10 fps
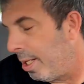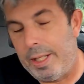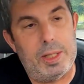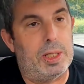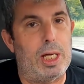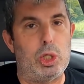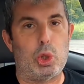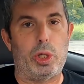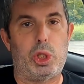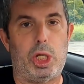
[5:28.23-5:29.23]
and
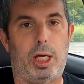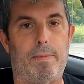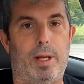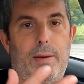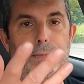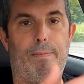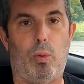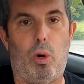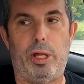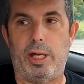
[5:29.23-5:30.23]
Senjoy Chicken and
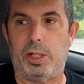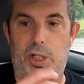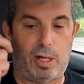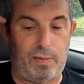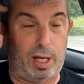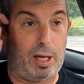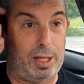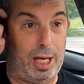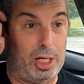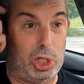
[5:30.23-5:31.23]
all the other stuff they
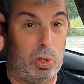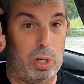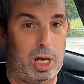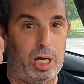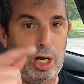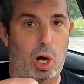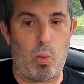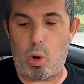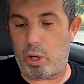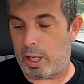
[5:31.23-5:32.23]
got there. It's located on
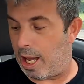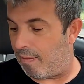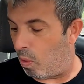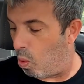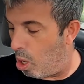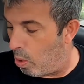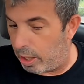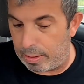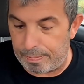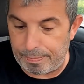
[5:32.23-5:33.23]
Warwick Ave in Warwick.